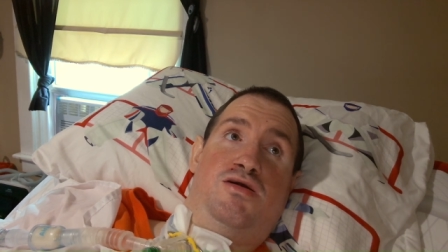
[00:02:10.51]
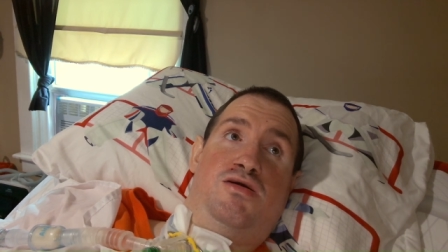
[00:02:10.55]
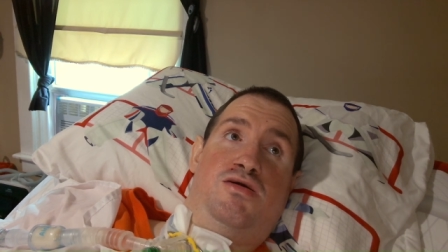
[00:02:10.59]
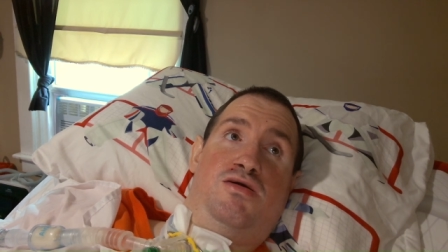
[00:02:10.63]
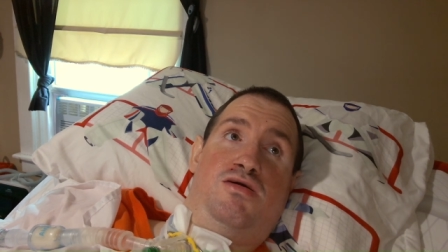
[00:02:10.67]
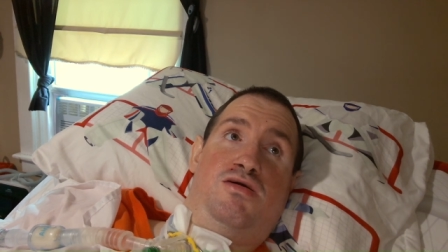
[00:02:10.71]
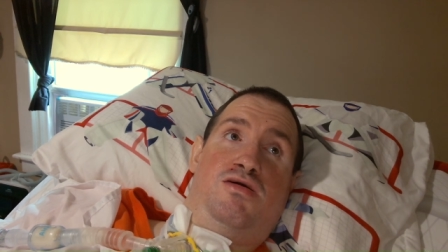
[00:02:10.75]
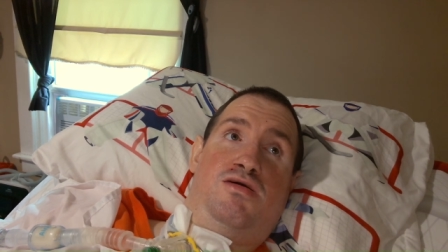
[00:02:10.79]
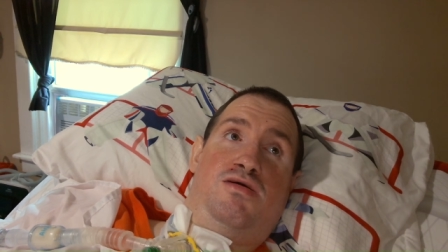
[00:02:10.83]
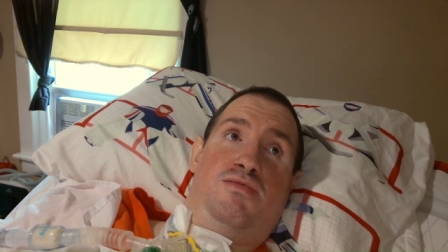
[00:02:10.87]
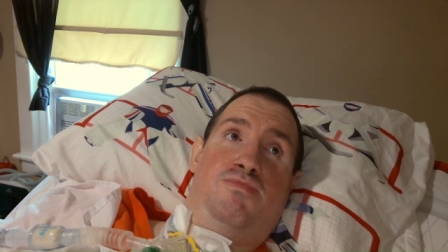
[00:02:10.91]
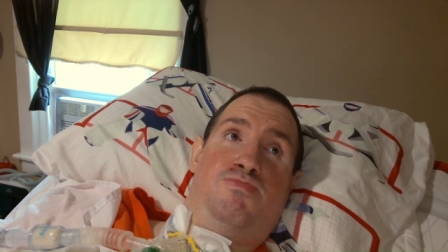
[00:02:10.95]

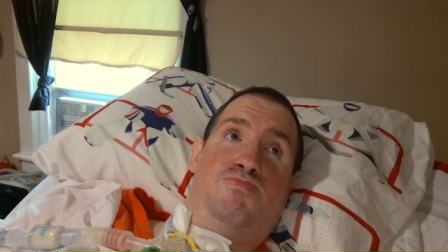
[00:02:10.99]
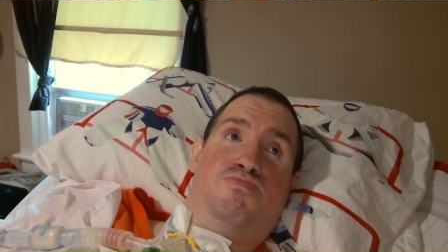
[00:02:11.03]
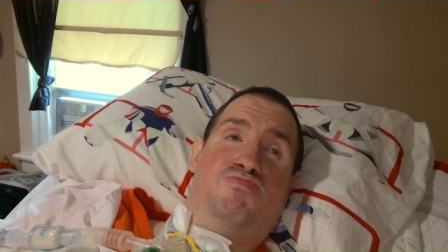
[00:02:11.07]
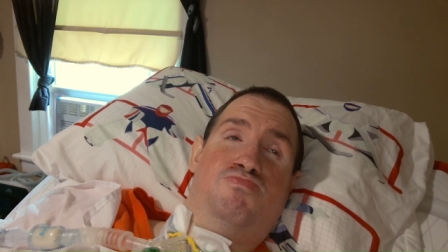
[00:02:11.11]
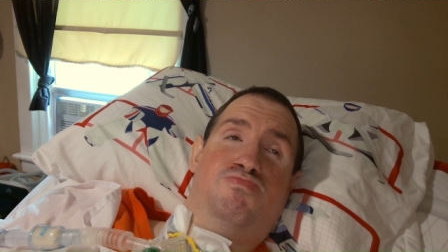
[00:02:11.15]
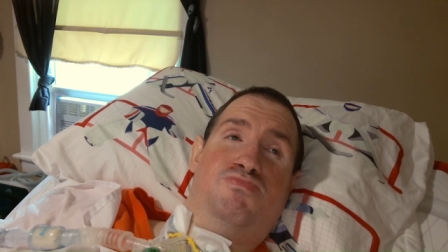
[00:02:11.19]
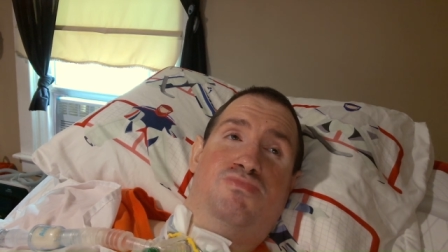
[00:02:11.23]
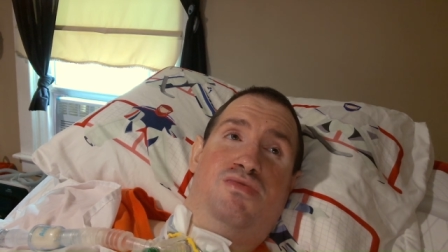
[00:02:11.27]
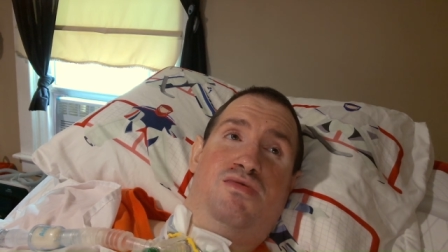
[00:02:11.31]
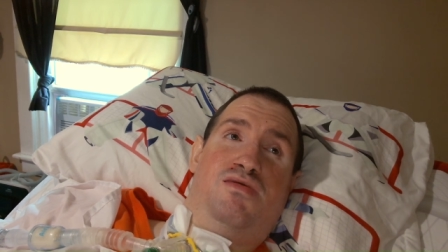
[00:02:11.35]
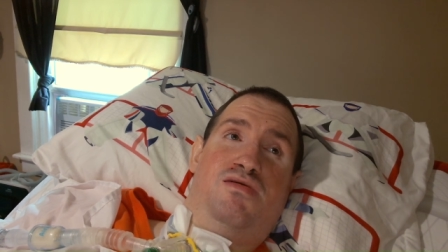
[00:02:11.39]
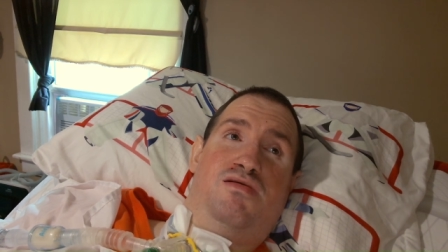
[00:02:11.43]
Um,
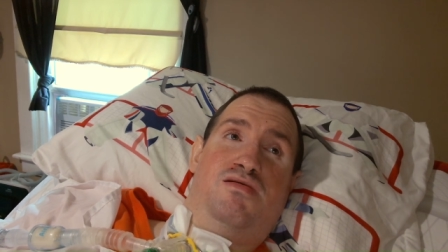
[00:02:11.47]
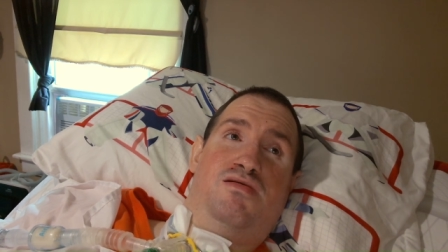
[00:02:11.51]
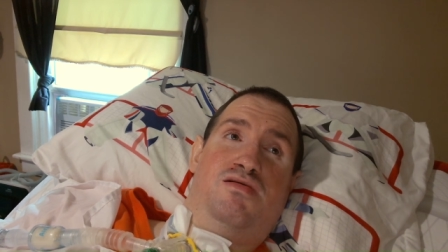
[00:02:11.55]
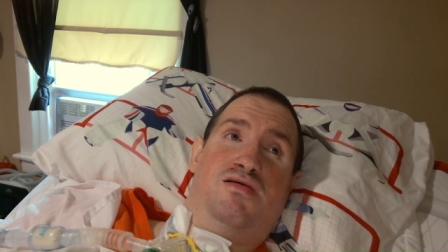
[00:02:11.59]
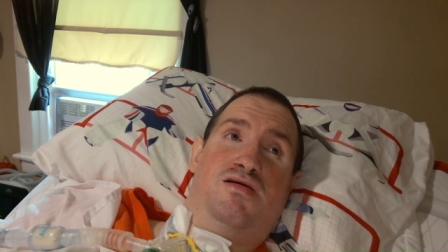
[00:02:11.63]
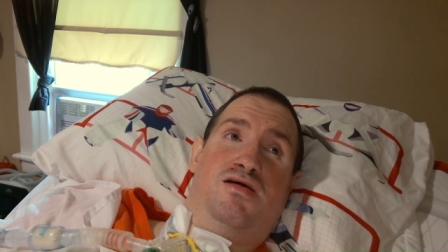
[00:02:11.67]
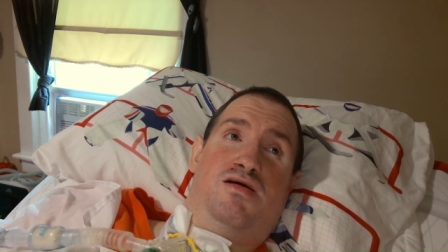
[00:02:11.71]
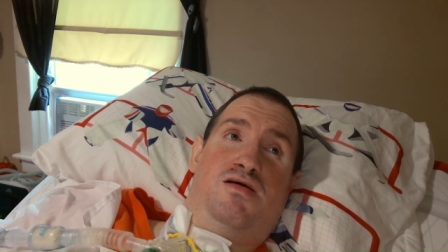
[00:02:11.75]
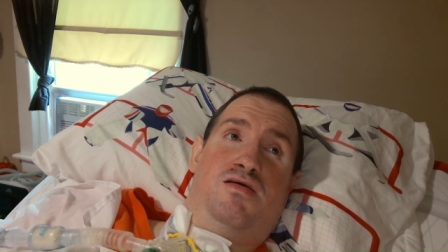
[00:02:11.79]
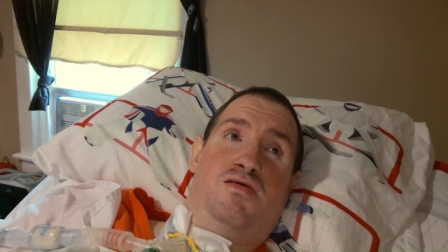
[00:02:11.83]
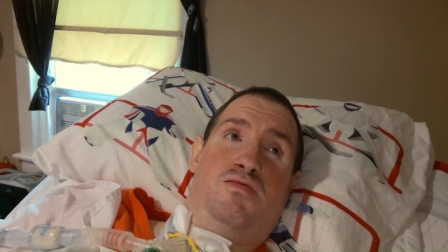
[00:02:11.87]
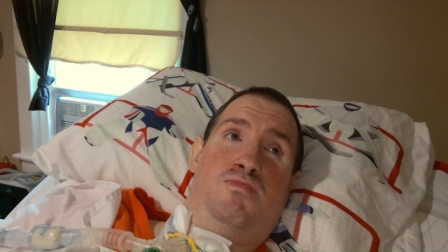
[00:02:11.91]

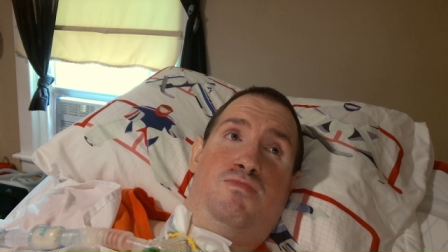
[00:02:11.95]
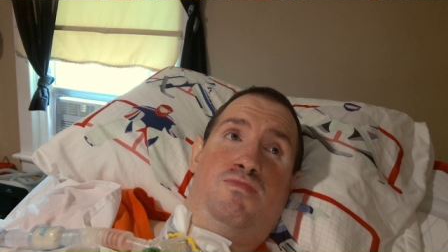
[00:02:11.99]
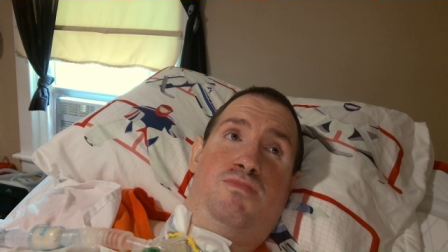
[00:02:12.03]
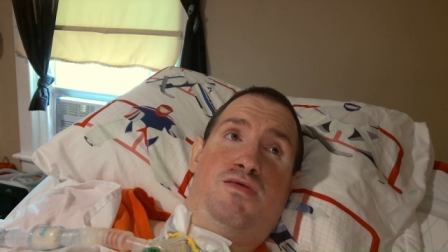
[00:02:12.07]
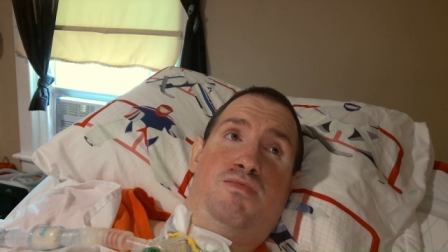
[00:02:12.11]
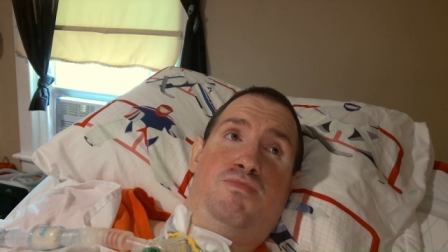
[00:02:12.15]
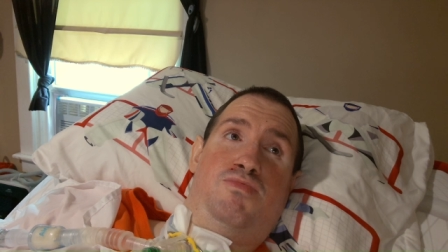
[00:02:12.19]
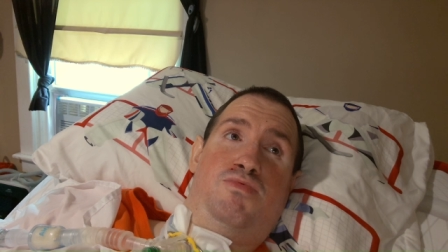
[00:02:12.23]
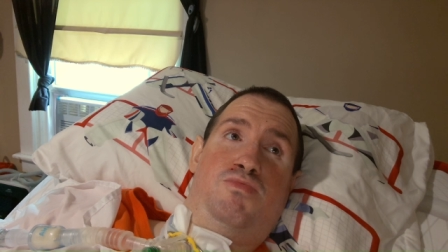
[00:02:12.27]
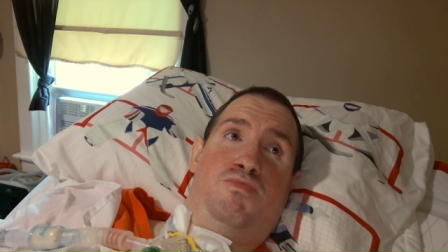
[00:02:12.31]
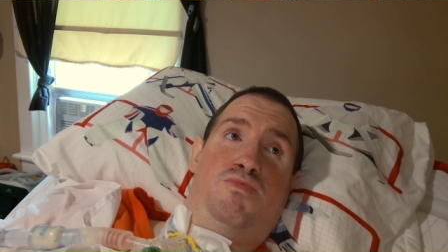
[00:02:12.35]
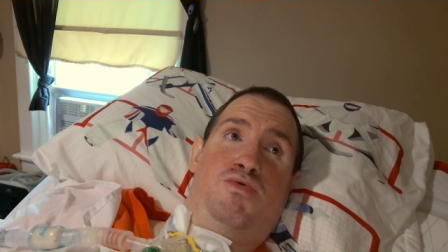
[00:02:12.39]
I
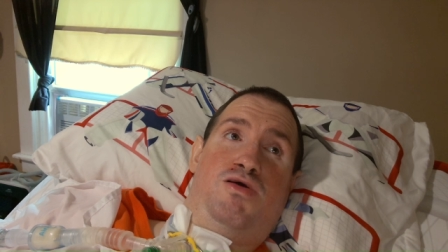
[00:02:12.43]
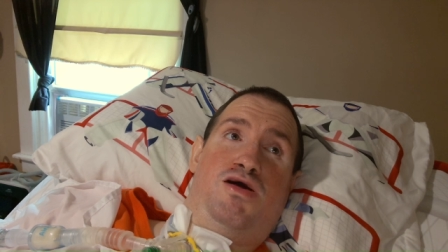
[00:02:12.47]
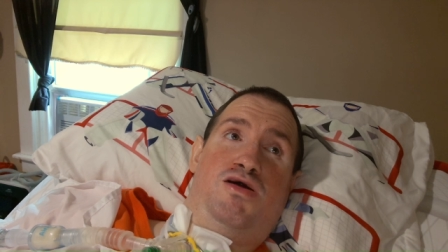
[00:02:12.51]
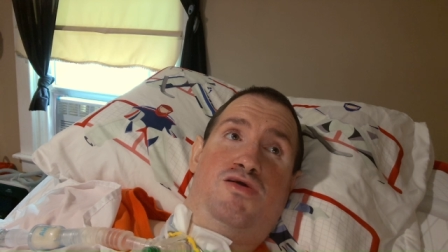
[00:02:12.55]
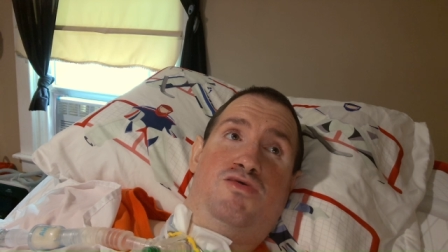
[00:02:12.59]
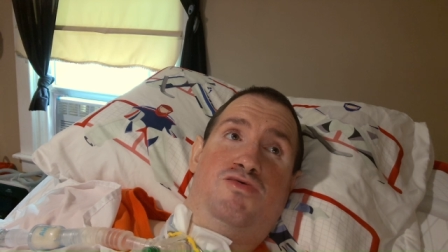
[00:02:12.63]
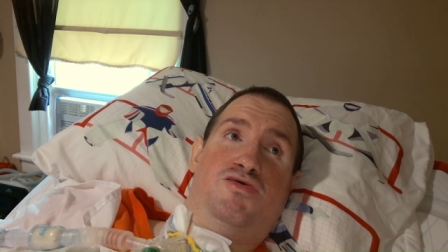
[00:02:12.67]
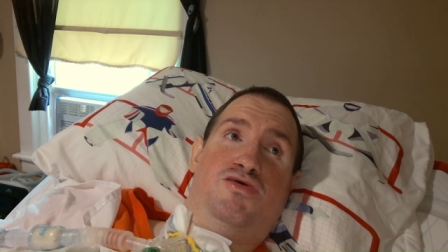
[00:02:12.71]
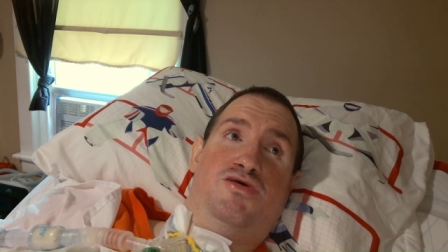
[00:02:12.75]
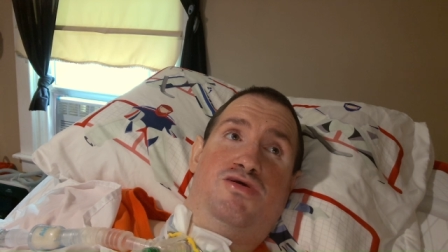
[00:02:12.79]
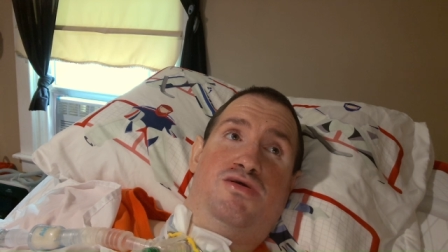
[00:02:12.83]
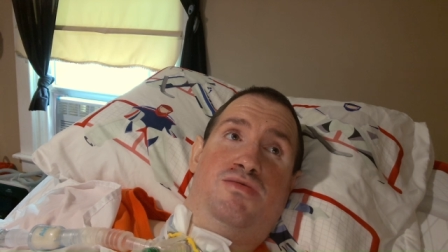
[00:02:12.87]
remember
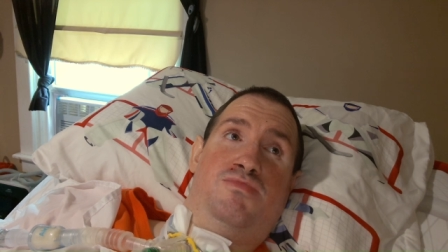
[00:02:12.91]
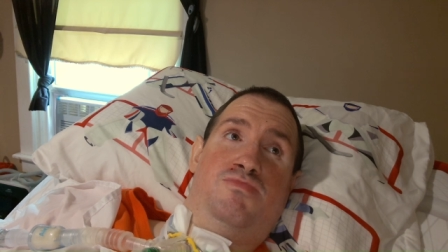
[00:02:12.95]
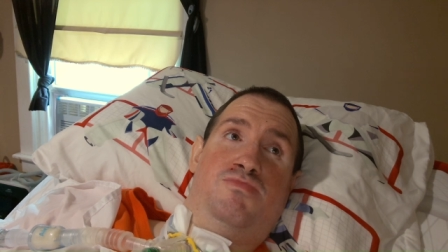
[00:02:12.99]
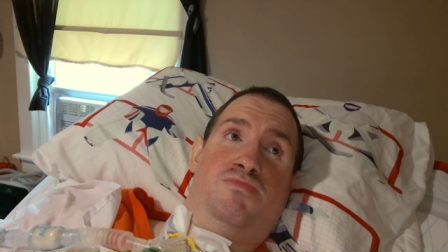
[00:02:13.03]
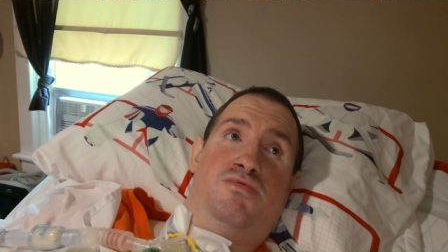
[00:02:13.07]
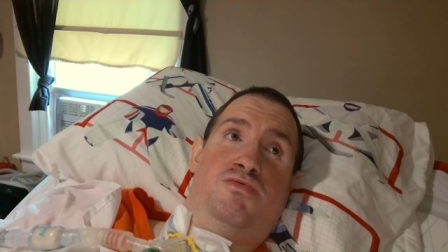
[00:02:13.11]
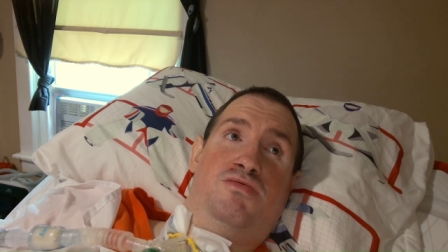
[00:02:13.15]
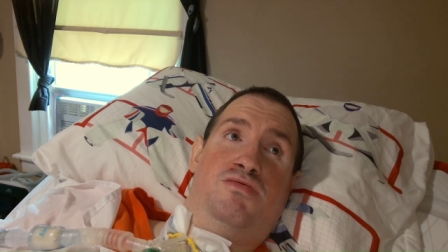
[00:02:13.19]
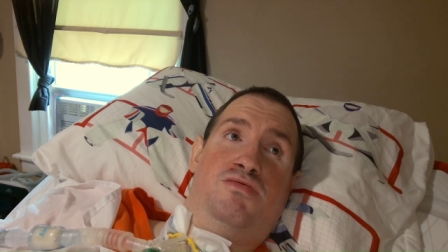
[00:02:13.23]
watching him